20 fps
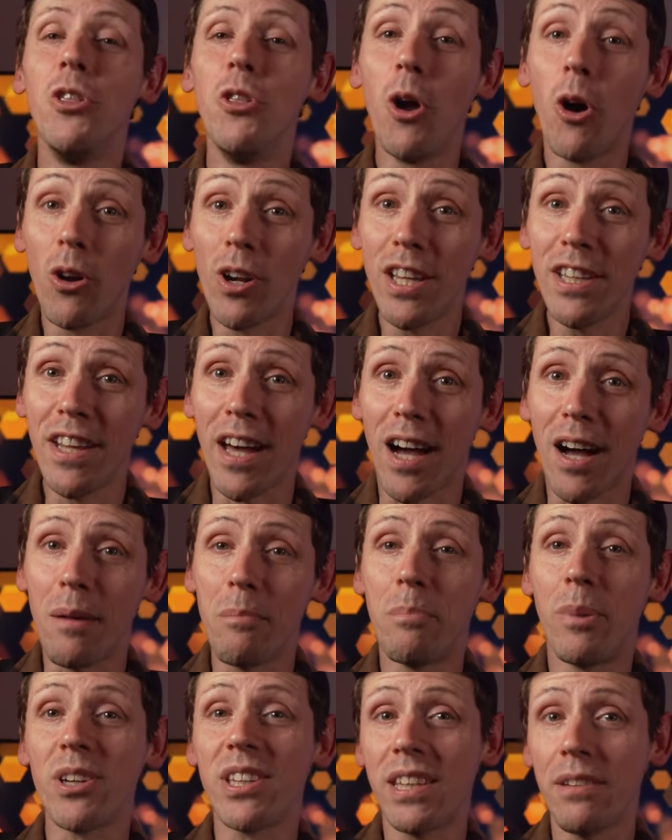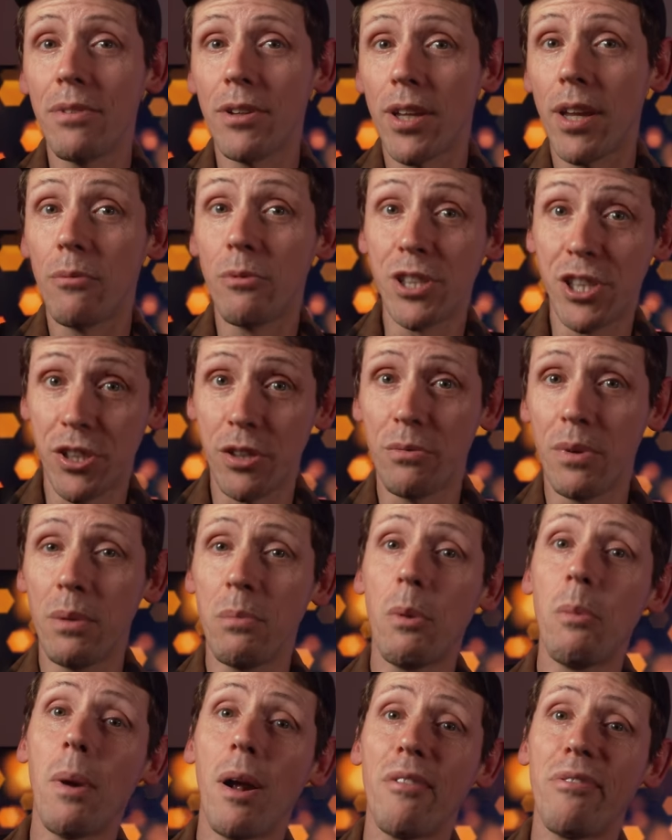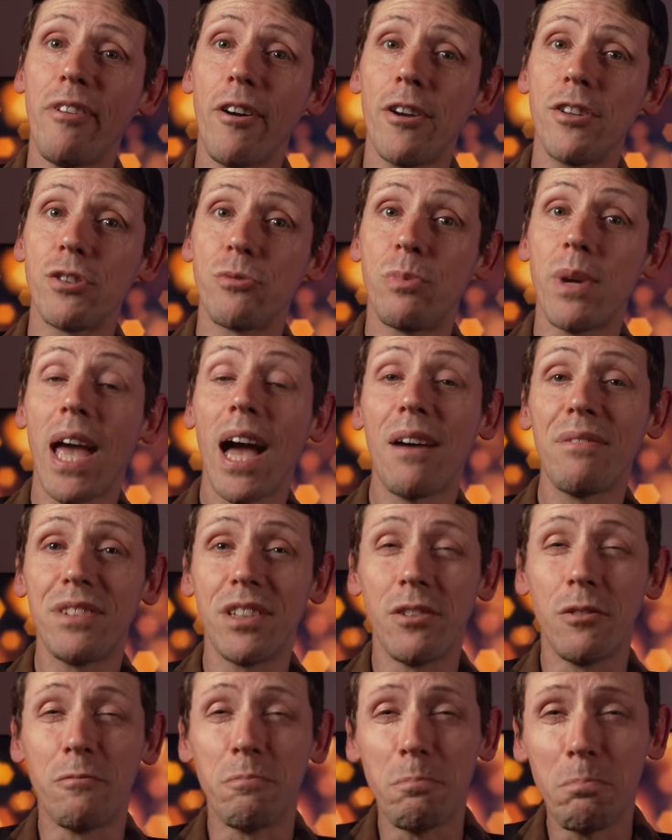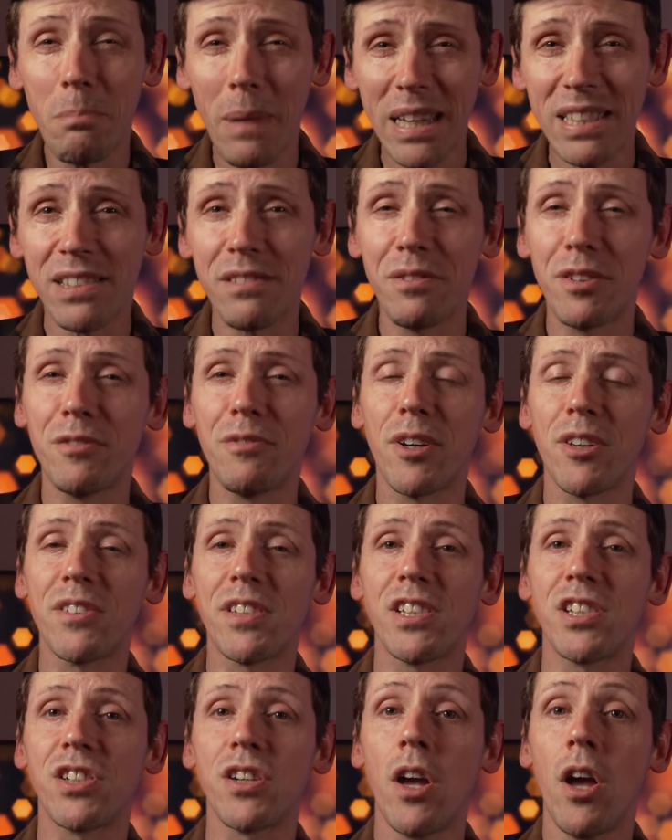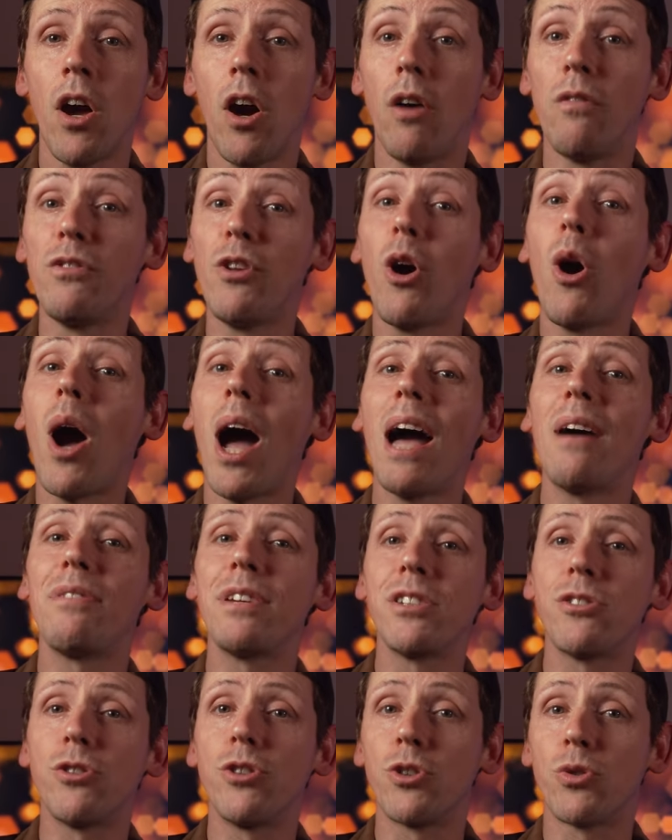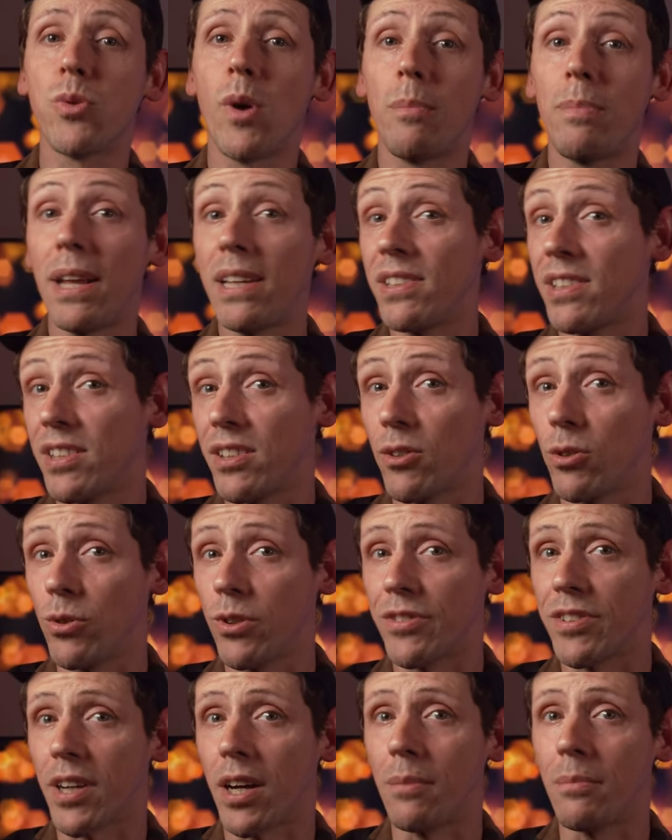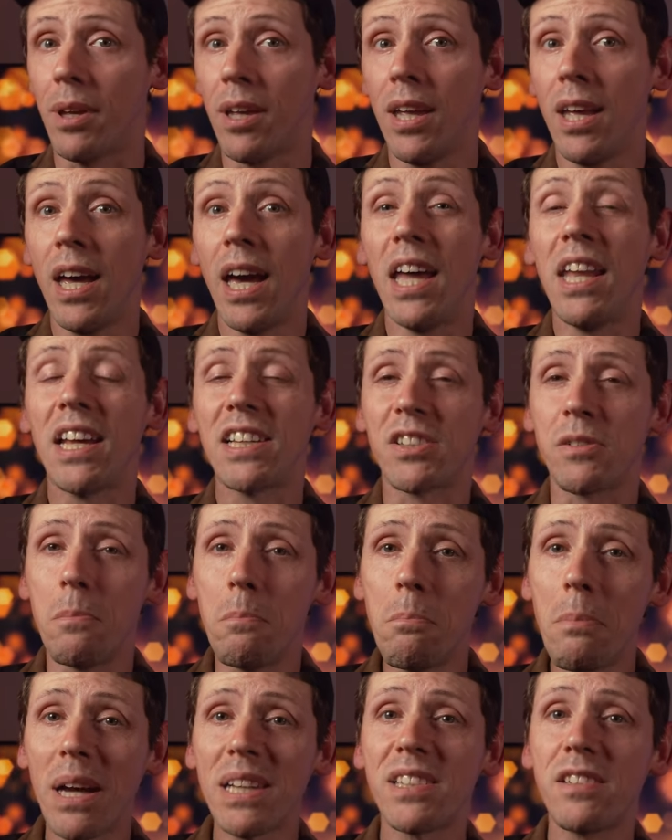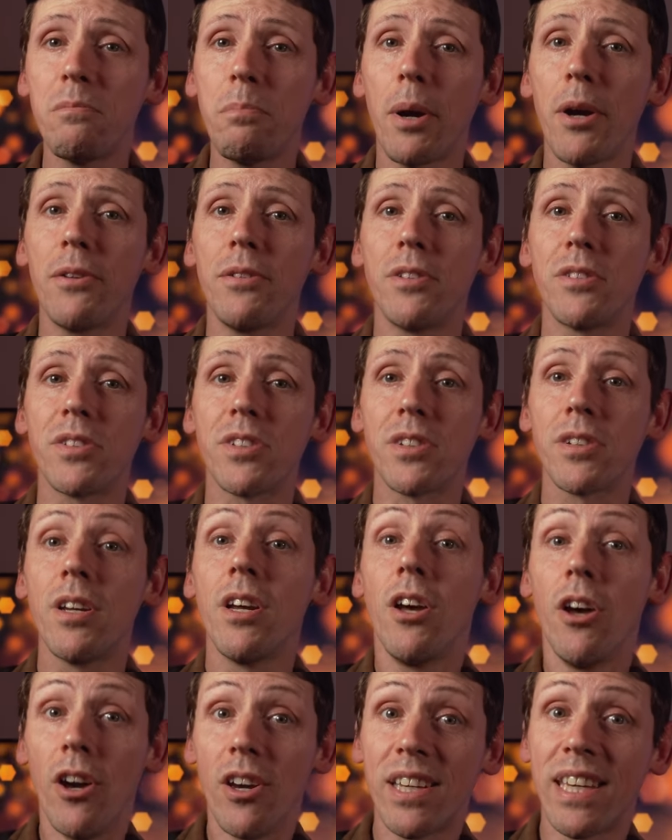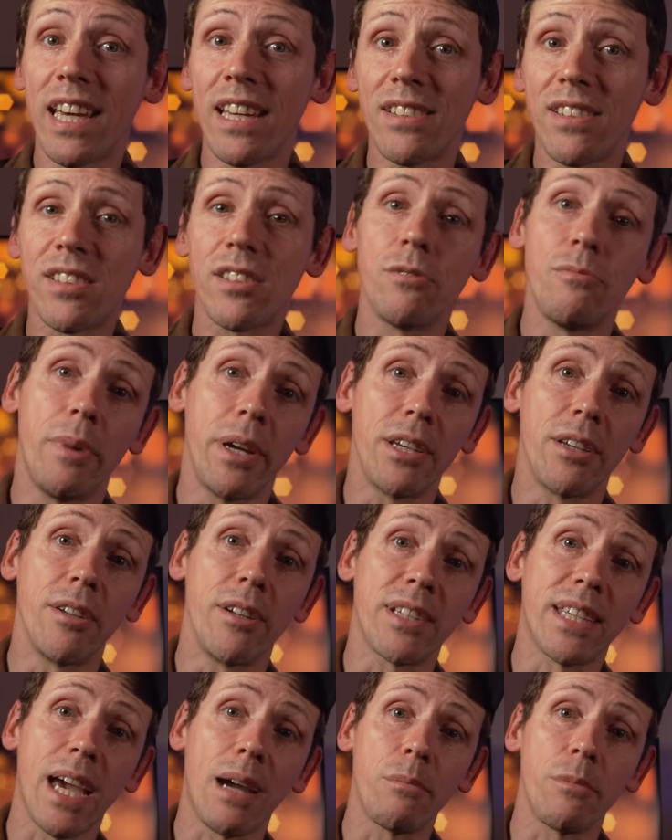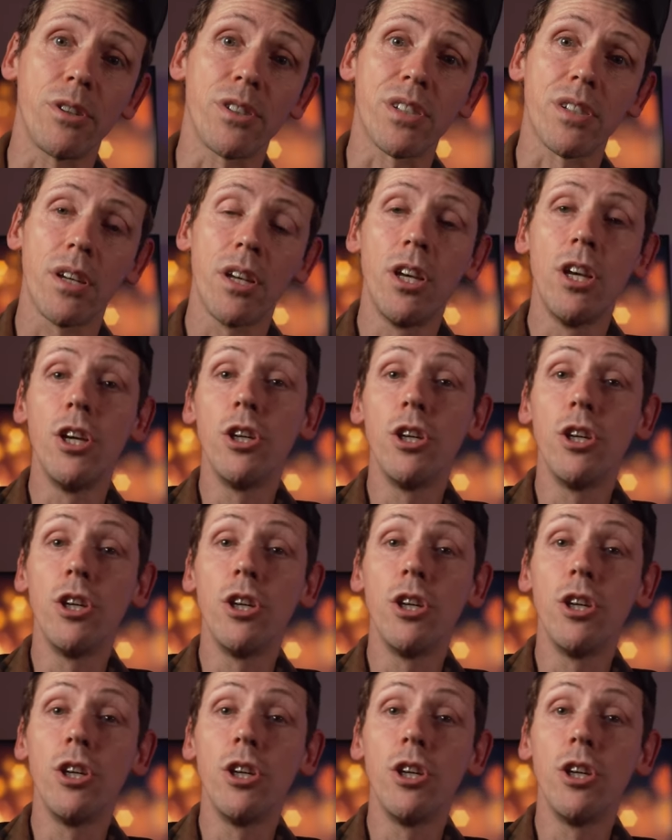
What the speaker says: Not only that, but given that we shoot with mobile phones, we have the massive advantage of not having to swap lenses all the time. And that's a massive bonus against regular cameras.